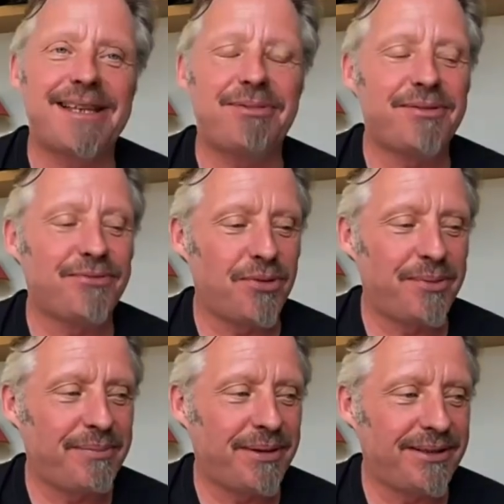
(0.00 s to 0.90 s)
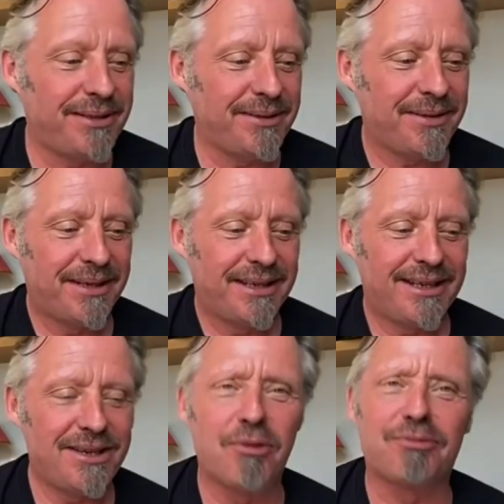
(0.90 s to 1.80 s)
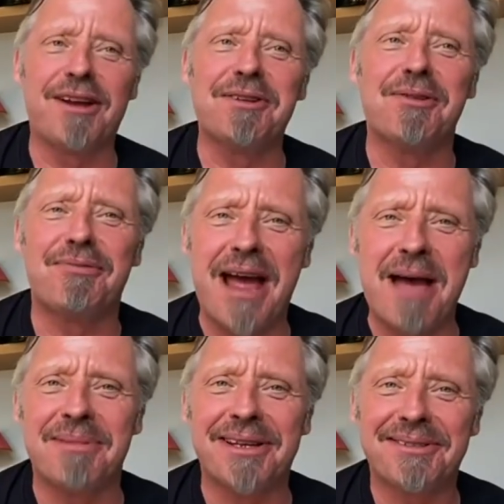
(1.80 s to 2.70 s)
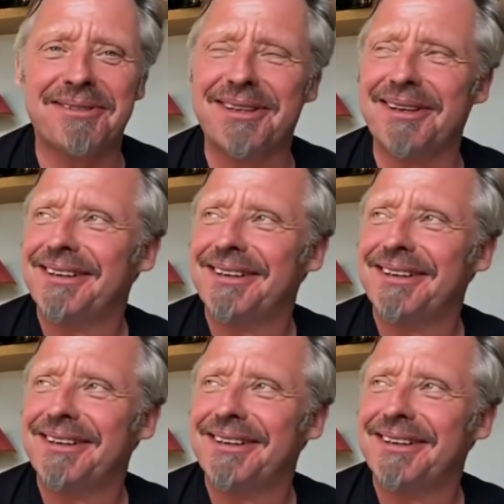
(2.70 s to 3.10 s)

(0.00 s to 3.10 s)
in for me, but you know, an old friend of the family, you know,